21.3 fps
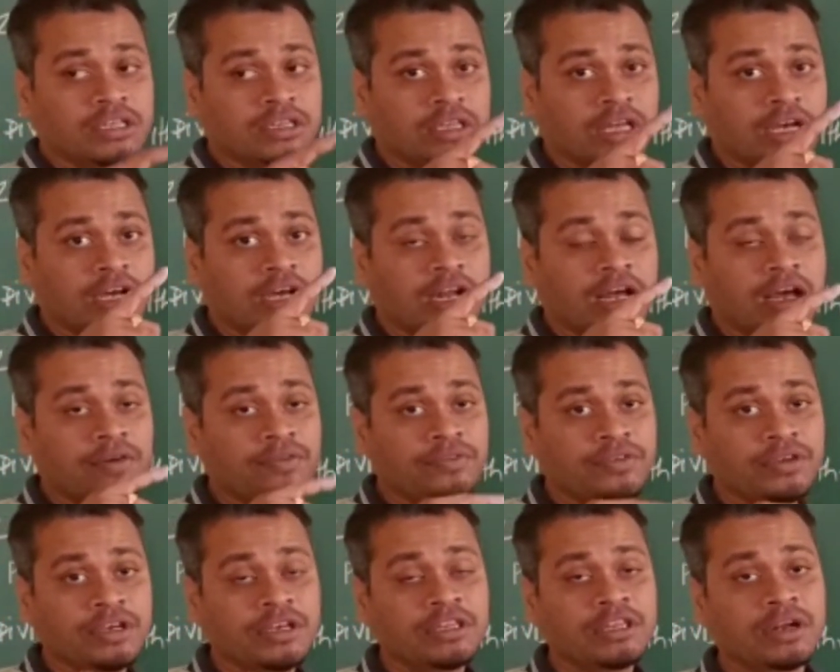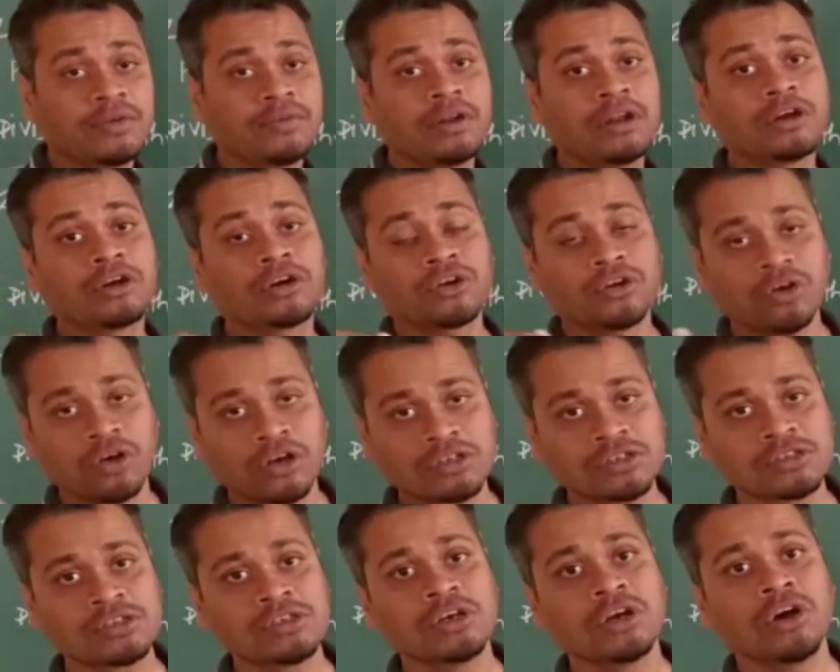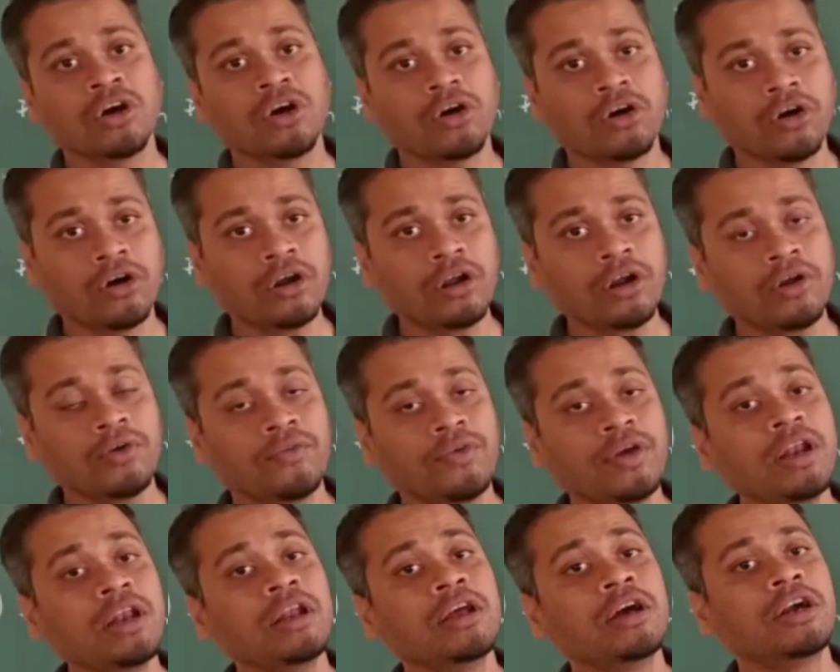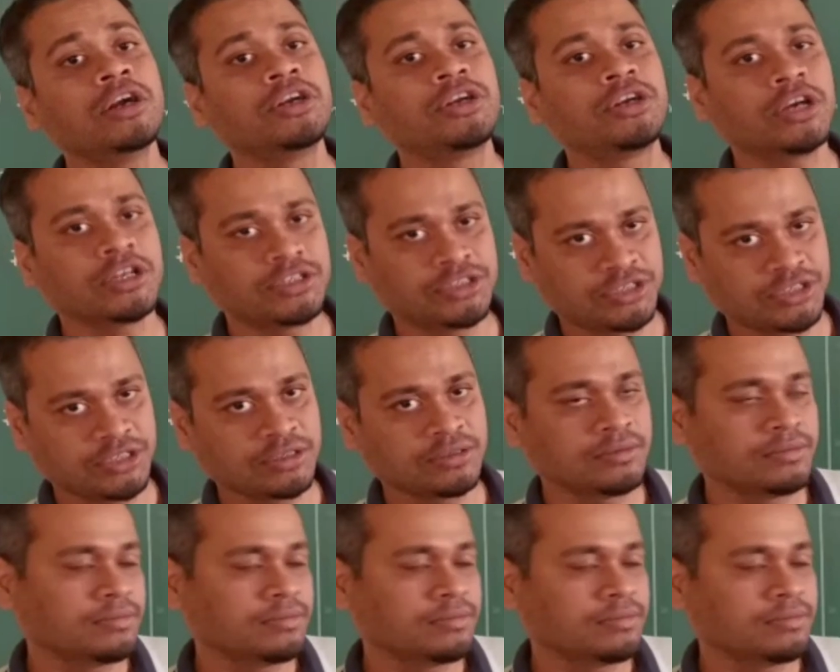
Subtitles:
the graph either will cross or will touch.